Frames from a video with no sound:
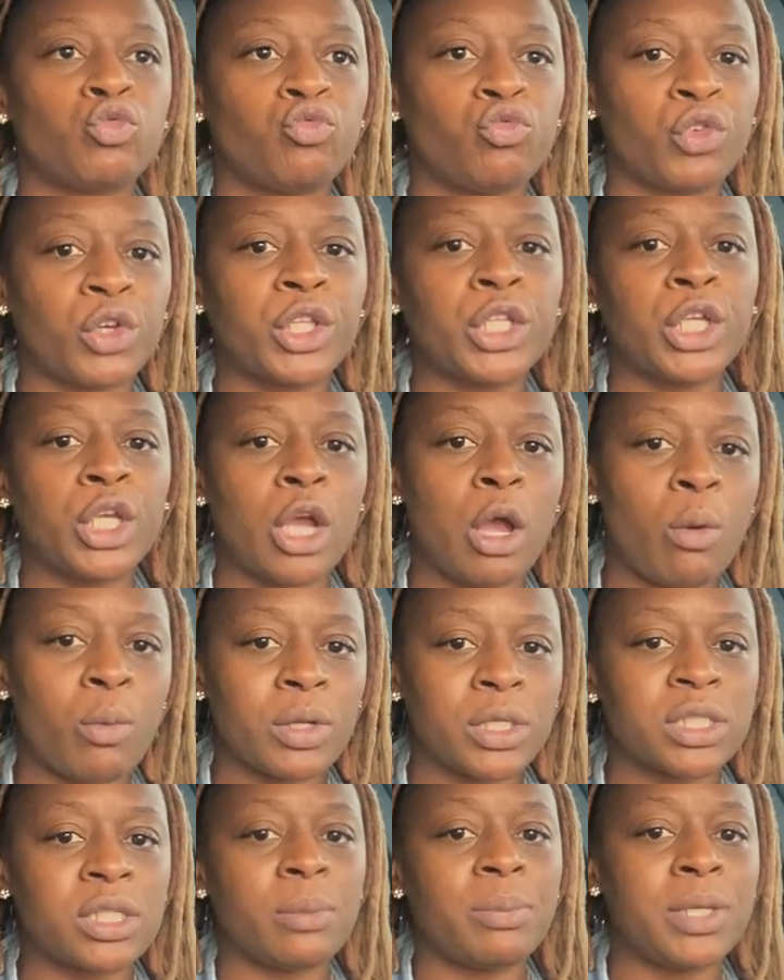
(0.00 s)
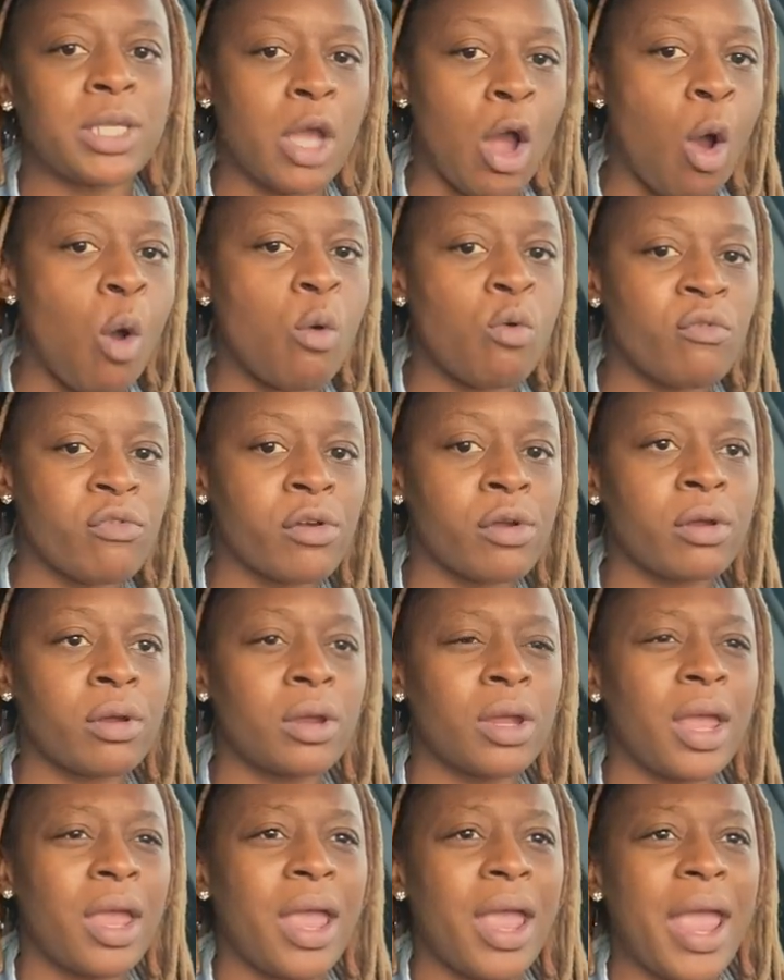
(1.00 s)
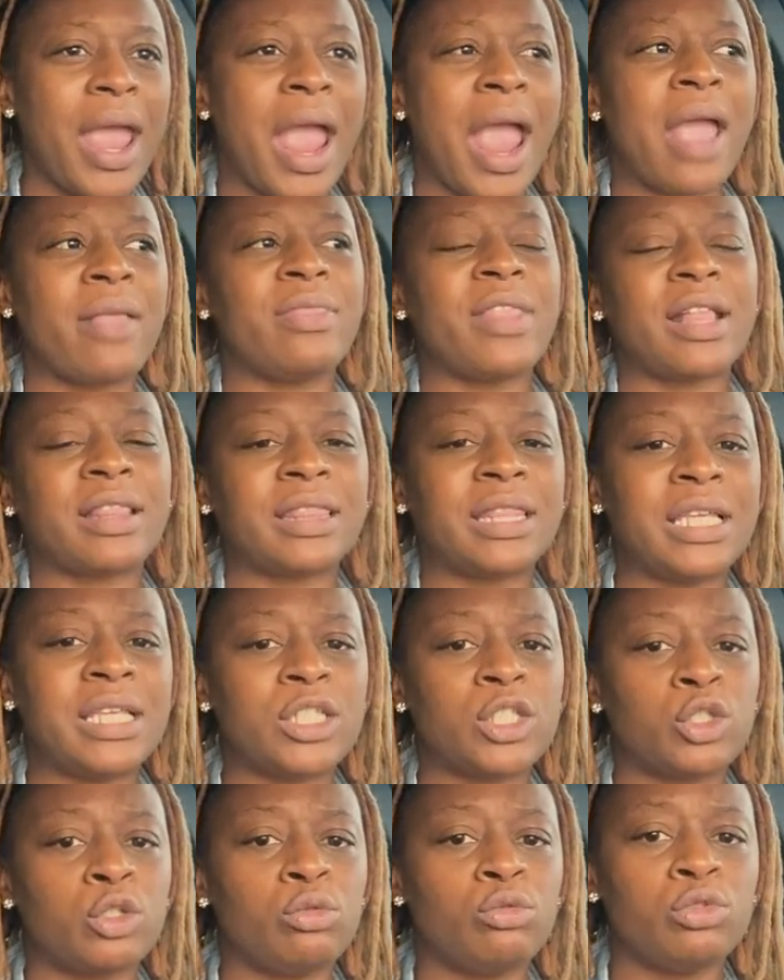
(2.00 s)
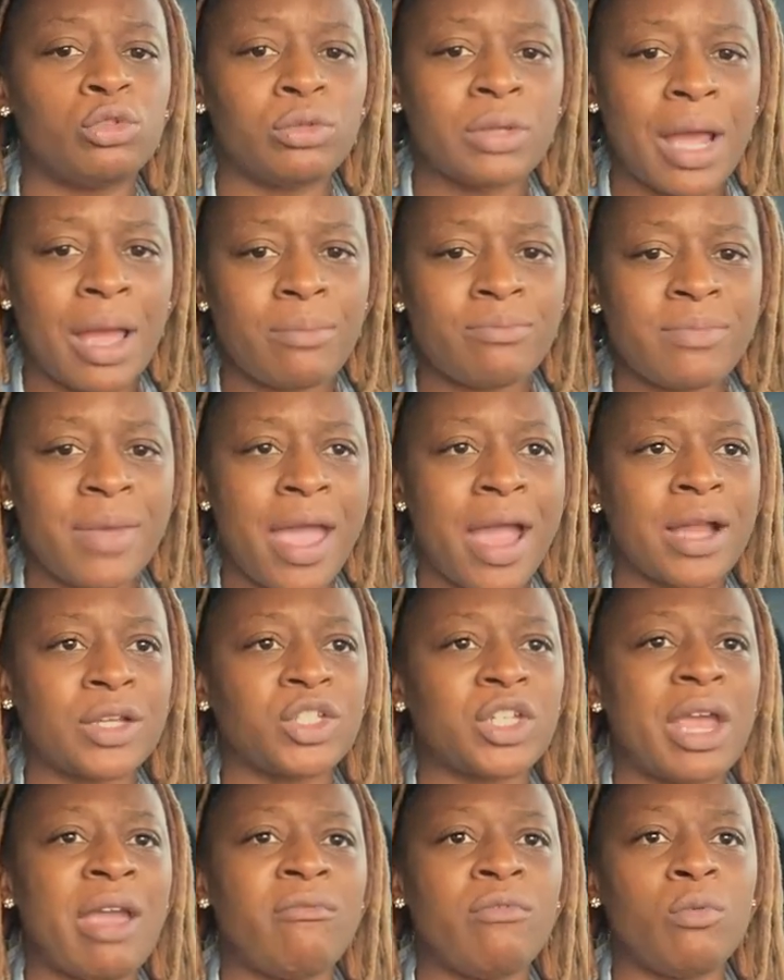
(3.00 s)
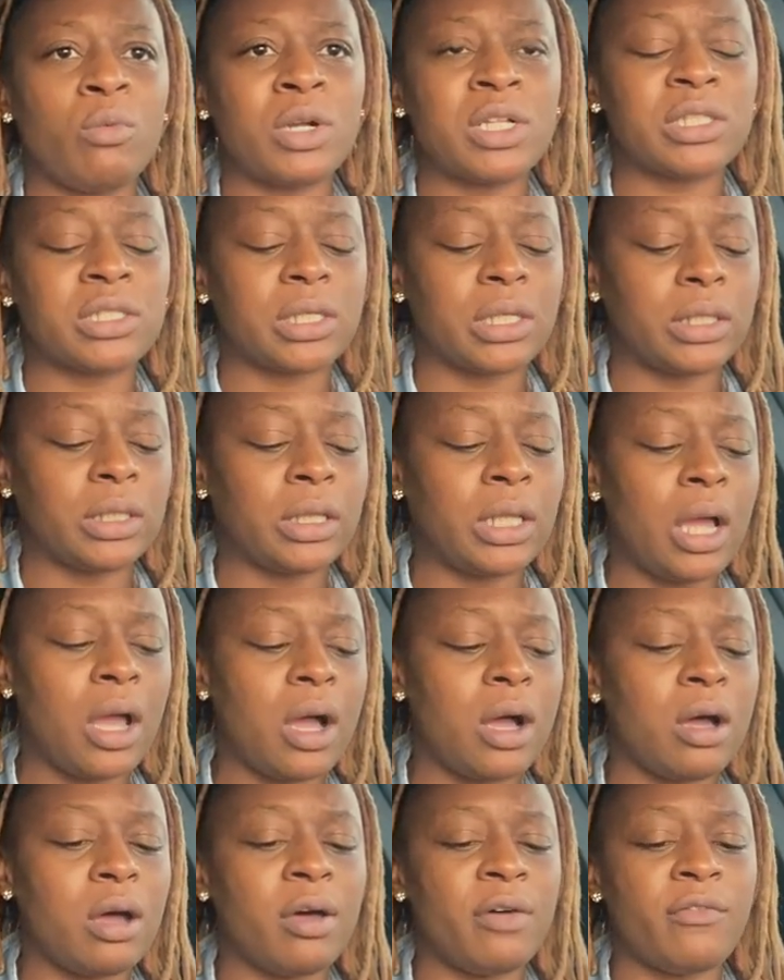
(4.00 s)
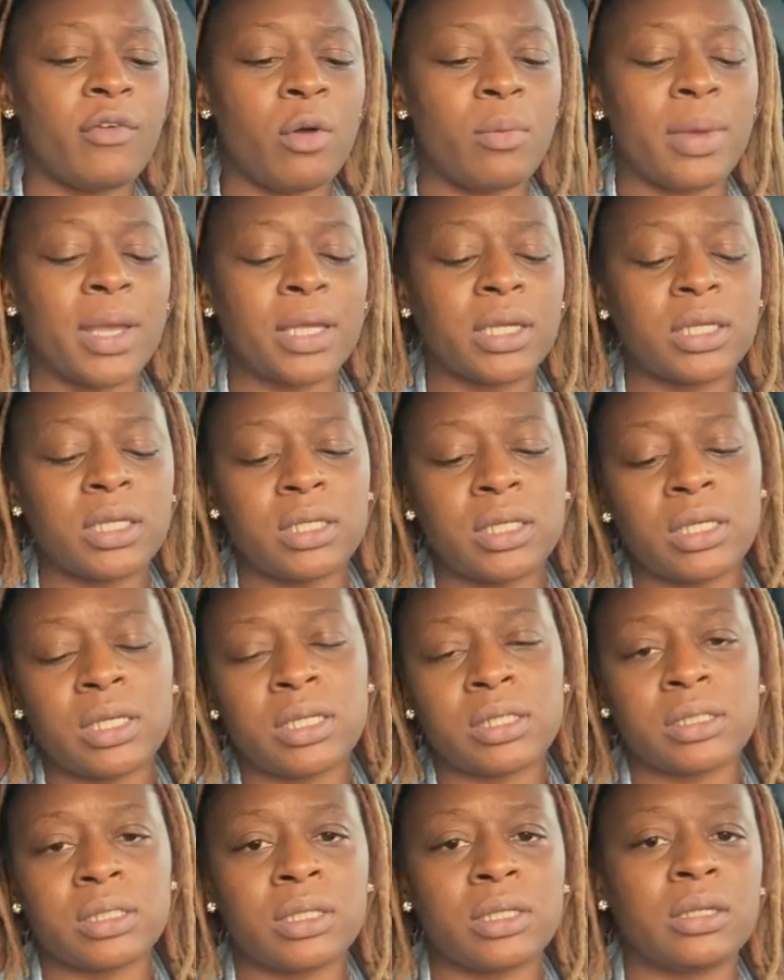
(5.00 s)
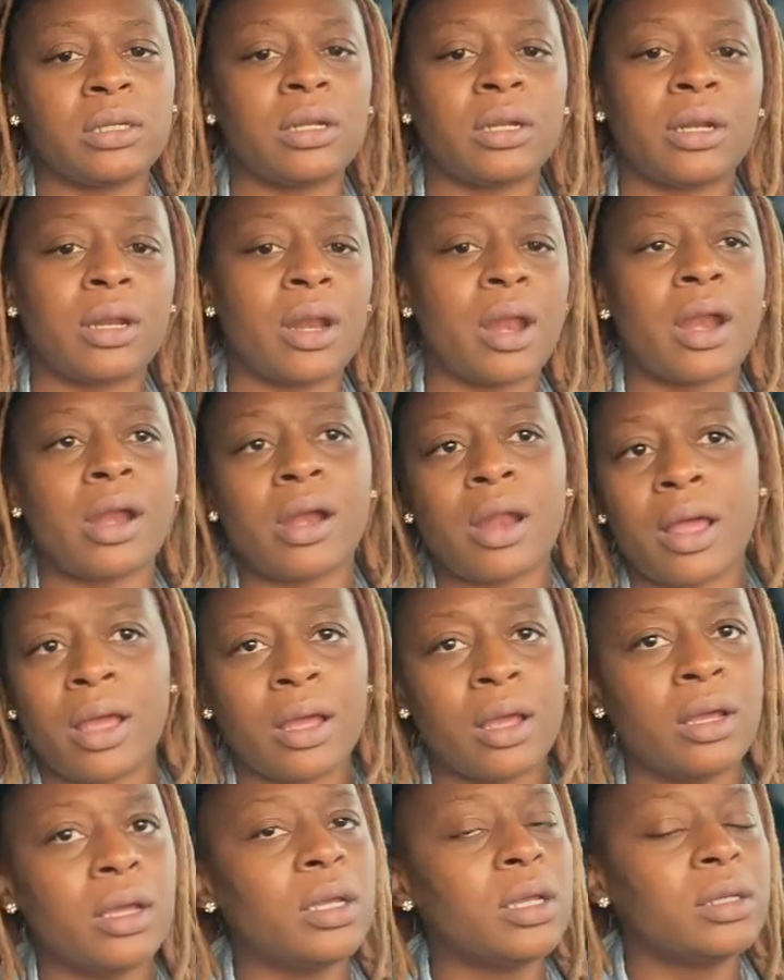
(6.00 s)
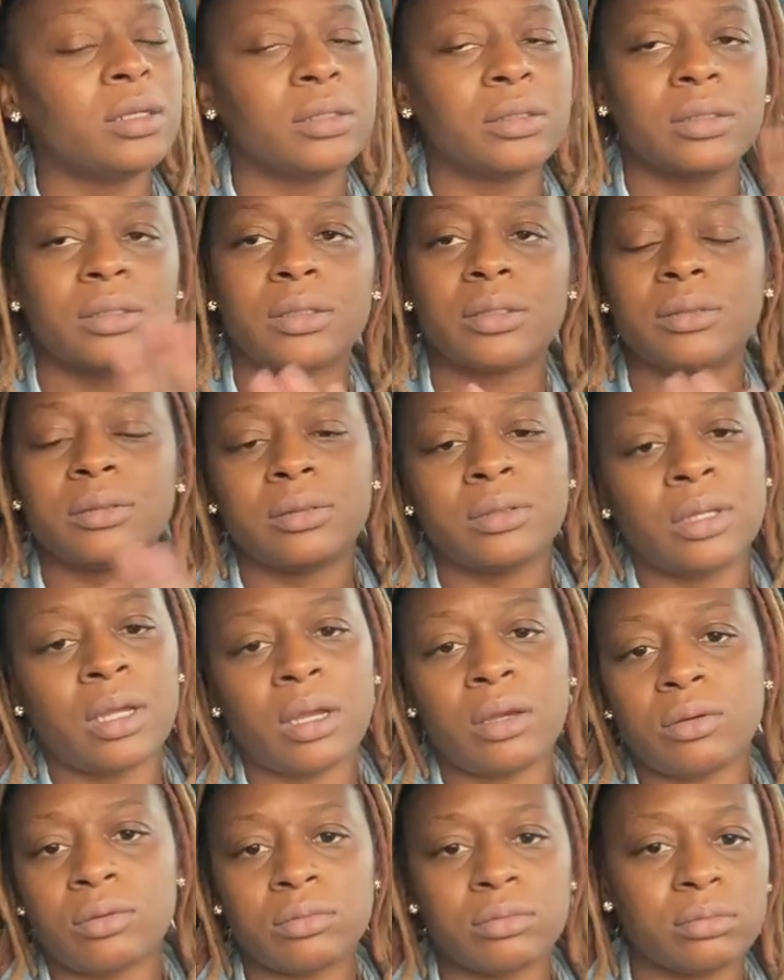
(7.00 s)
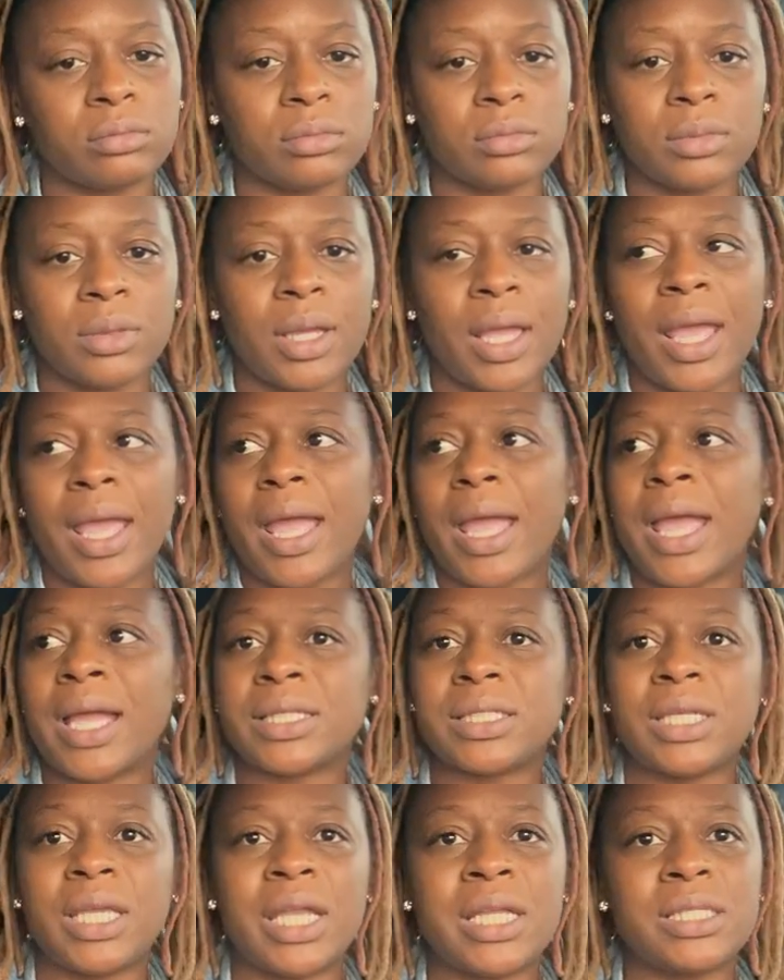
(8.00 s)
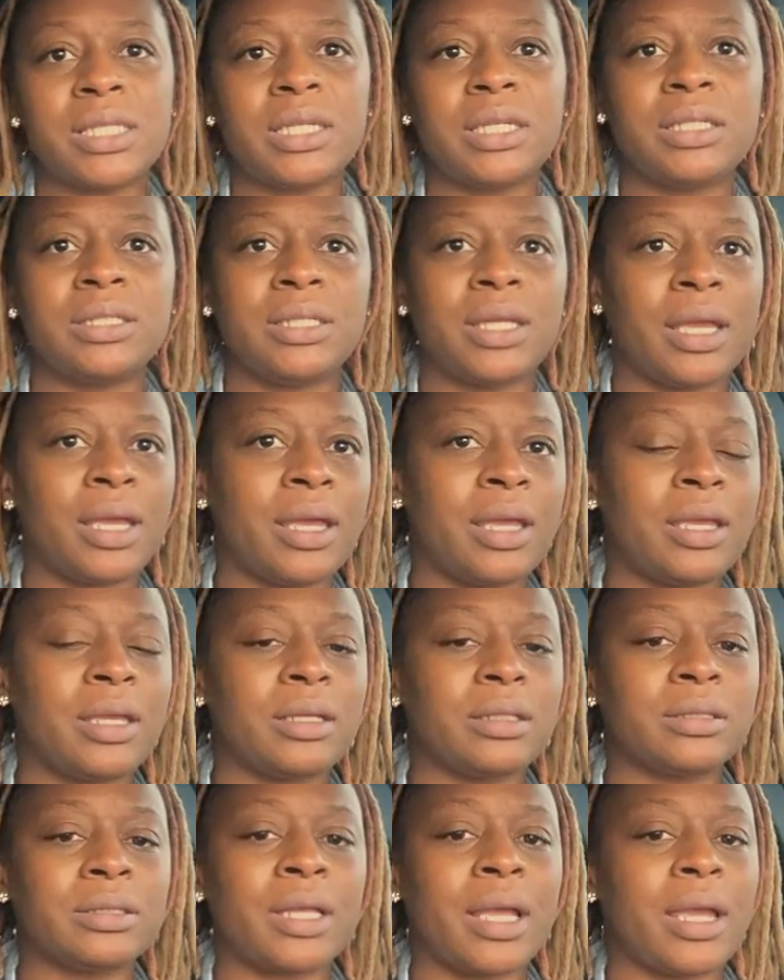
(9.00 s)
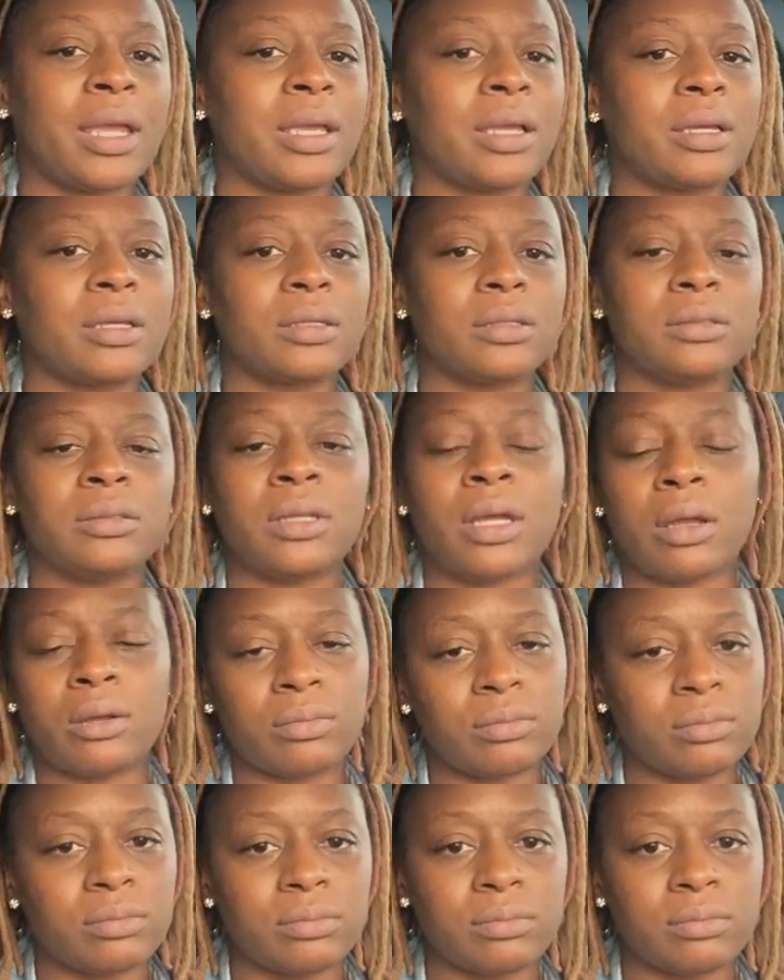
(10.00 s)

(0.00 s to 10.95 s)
really going to be over and that these two do not match. Everyone's in love. Oh my goodness. Da, da, da, da, da. No. At the end of the day, like, no.